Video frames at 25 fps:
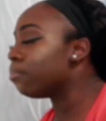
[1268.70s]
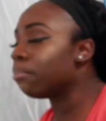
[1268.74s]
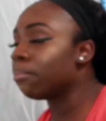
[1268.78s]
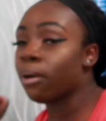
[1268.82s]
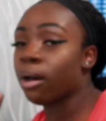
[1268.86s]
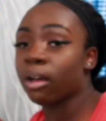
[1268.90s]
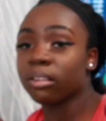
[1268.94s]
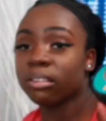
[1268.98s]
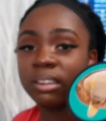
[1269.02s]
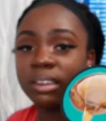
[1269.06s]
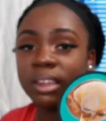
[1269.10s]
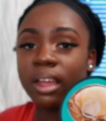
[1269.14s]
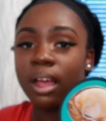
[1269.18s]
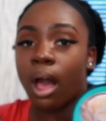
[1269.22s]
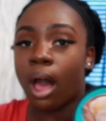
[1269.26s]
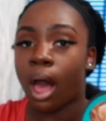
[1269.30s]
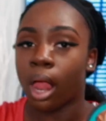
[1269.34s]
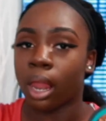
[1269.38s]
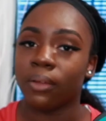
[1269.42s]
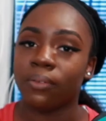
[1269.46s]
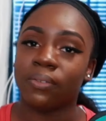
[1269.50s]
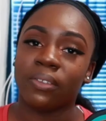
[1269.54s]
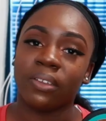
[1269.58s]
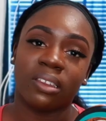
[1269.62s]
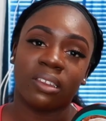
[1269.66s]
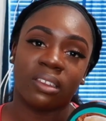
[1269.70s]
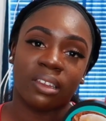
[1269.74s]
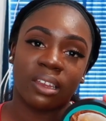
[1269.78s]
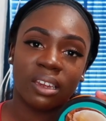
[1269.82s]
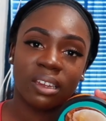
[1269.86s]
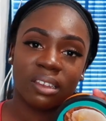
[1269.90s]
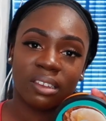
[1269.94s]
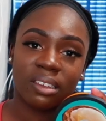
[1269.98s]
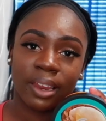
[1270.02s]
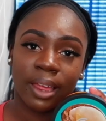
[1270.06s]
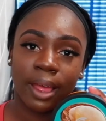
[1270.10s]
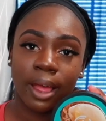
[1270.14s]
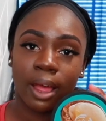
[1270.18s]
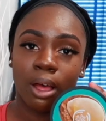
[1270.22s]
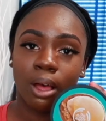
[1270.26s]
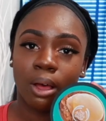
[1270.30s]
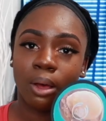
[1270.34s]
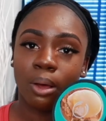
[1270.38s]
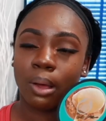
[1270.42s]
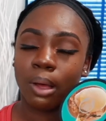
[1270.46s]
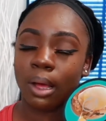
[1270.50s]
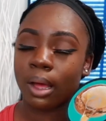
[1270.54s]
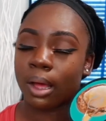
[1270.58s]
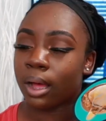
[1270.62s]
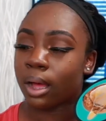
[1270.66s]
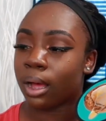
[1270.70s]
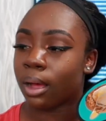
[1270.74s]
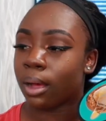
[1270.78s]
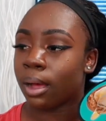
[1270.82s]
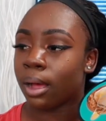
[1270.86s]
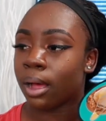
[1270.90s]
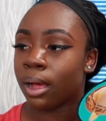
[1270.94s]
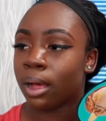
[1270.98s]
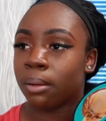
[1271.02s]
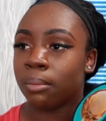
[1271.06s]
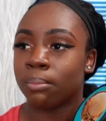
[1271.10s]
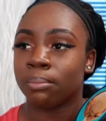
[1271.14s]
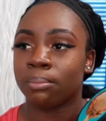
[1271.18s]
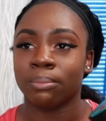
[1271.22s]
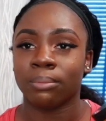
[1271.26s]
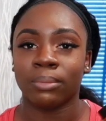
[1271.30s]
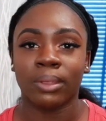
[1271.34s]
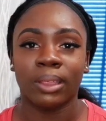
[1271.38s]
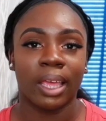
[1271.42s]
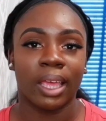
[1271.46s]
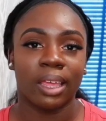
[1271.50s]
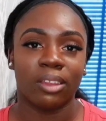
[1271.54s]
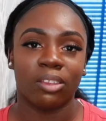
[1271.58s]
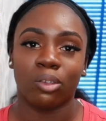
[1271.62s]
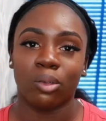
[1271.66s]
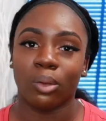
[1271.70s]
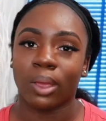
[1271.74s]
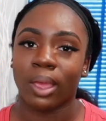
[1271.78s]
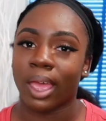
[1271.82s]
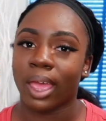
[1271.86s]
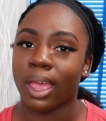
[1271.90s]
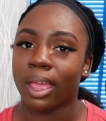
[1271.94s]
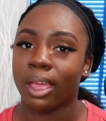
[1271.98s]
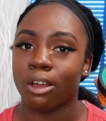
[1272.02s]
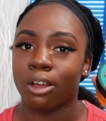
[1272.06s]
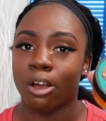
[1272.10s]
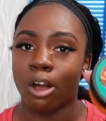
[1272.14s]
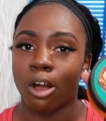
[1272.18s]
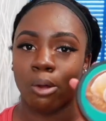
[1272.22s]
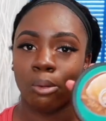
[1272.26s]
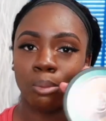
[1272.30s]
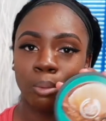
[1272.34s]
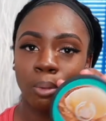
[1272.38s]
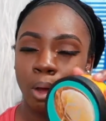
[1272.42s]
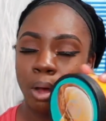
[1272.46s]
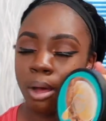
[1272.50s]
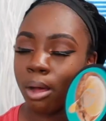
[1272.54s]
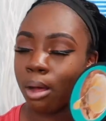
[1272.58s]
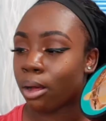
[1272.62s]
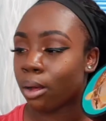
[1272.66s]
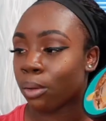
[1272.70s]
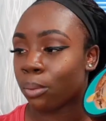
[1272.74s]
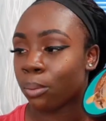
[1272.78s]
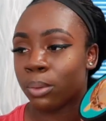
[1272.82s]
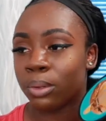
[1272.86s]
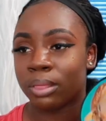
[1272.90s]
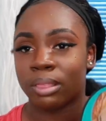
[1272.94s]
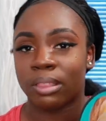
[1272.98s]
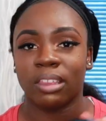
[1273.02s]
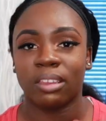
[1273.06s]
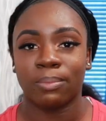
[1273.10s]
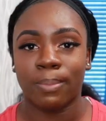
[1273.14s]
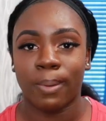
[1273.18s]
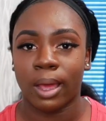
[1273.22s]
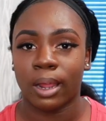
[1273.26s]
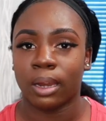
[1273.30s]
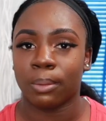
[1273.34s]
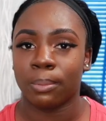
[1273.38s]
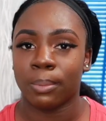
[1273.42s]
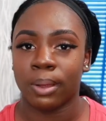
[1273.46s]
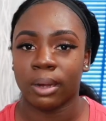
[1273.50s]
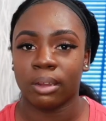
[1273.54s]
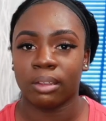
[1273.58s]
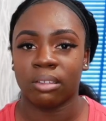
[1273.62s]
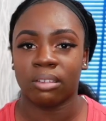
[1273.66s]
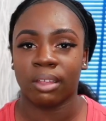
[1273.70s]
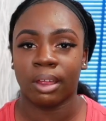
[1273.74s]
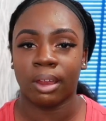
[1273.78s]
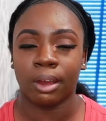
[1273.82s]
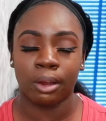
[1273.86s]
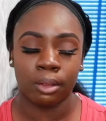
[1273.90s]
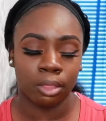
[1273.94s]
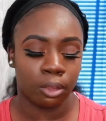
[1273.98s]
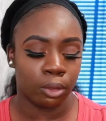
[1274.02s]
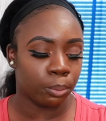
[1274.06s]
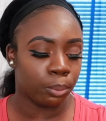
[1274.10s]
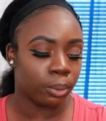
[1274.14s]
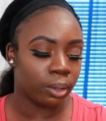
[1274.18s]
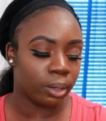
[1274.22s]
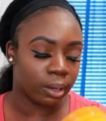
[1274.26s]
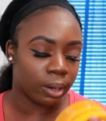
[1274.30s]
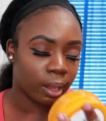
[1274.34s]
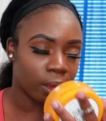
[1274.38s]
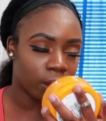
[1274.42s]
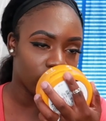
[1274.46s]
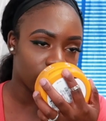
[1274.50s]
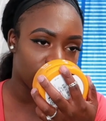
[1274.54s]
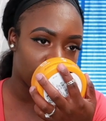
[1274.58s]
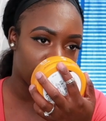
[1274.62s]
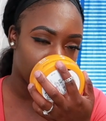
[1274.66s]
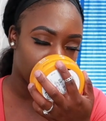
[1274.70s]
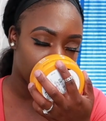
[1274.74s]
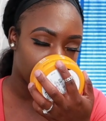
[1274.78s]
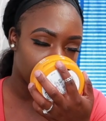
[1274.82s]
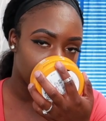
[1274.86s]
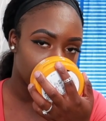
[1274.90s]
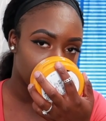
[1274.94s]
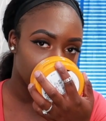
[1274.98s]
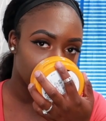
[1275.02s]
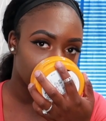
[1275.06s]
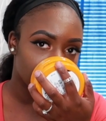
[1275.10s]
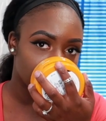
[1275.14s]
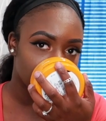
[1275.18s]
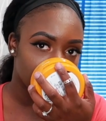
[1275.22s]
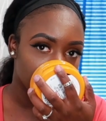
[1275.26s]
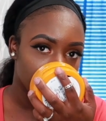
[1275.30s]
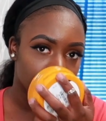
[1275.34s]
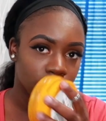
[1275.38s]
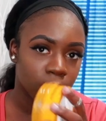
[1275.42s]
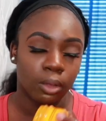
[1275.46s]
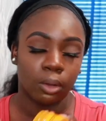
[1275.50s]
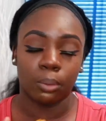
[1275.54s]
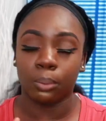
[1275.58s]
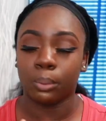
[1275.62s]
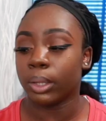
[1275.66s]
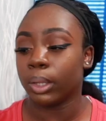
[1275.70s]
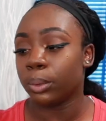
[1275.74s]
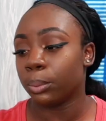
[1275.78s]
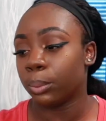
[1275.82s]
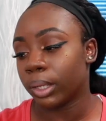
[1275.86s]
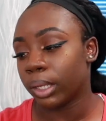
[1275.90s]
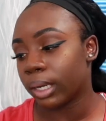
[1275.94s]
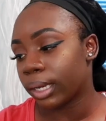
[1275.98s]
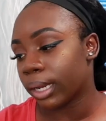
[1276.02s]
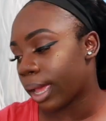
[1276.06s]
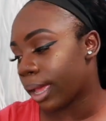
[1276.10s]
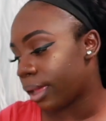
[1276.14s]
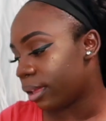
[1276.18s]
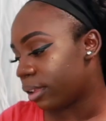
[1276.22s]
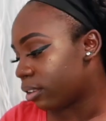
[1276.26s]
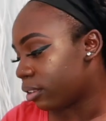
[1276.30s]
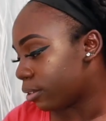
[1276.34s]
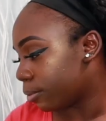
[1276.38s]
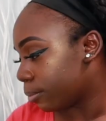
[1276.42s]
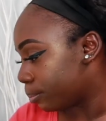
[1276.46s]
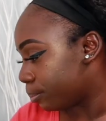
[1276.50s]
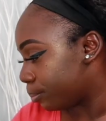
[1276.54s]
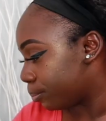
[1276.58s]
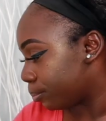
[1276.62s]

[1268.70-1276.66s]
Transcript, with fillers: mostly all of the scents now um yes you can't go wrong with these body butters they're they're really nice they're really, really nice.